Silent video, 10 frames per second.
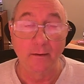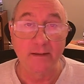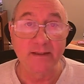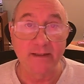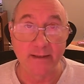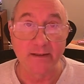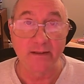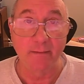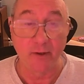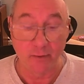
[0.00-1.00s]

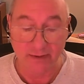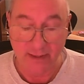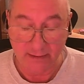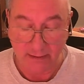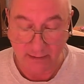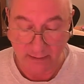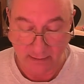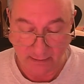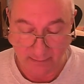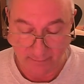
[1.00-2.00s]
unsensed by your
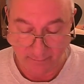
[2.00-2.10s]
senses.